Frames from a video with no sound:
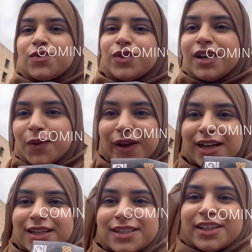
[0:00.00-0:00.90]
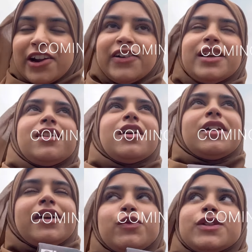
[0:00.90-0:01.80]
really, really staring, and
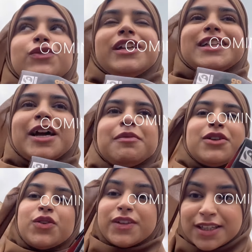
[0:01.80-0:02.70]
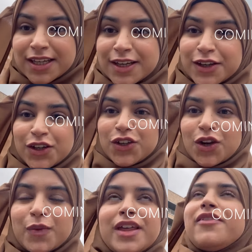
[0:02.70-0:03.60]
I was really scared because obviously, you know,
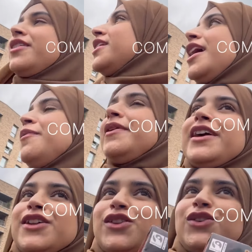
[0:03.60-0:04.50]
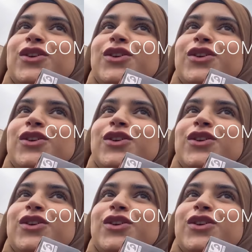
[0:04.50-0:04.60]
with everything happening in the